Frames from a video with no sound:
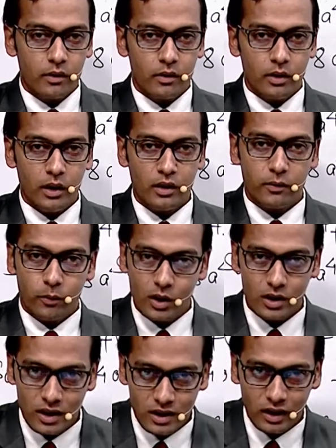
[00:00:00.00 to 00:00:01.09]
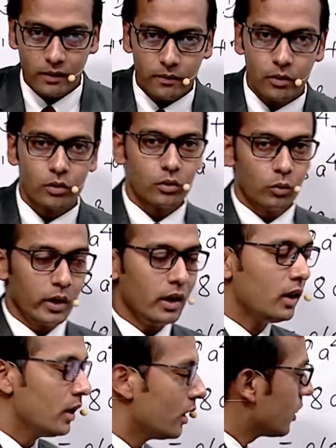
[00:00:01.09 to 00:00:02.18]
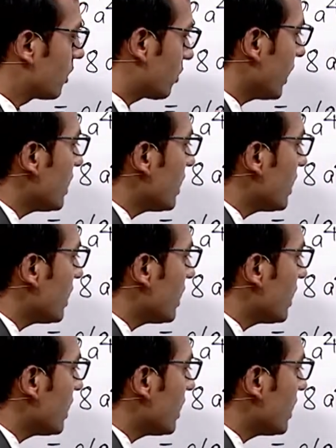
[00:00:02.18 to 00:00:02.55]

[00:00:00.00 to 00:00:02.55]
In the first step, we try